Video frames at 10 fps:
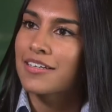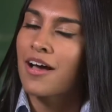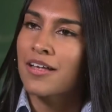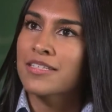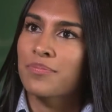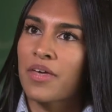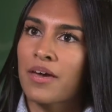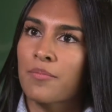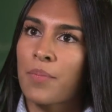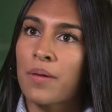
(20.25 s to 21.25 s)
concept
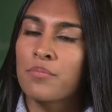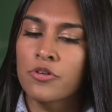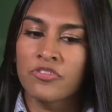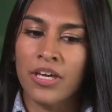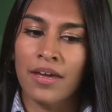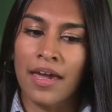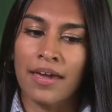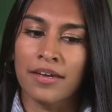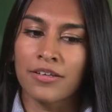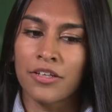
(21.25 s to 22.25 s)
that by moving
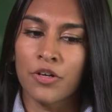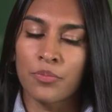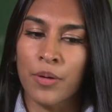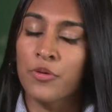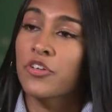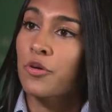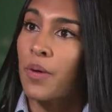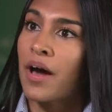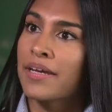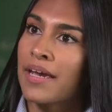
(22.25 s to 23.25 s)
and, you know, by moving your
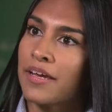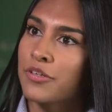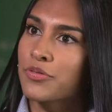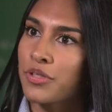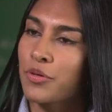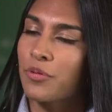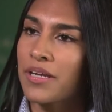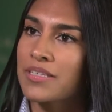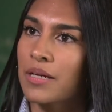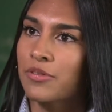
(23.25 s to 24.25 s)
body and using your
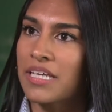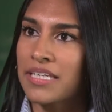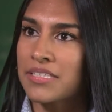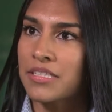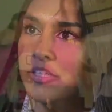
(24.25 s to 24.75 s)
brain simultaneously,